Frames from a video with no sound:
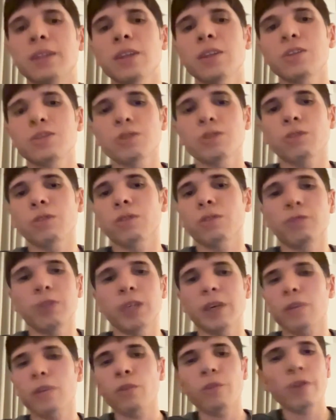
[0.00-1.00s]
So
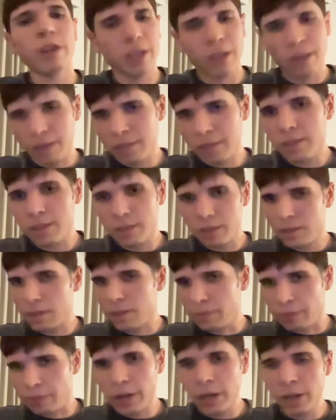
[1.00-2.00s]
we are already in the
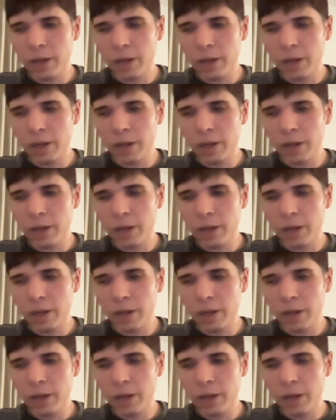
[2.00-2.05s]
system, right?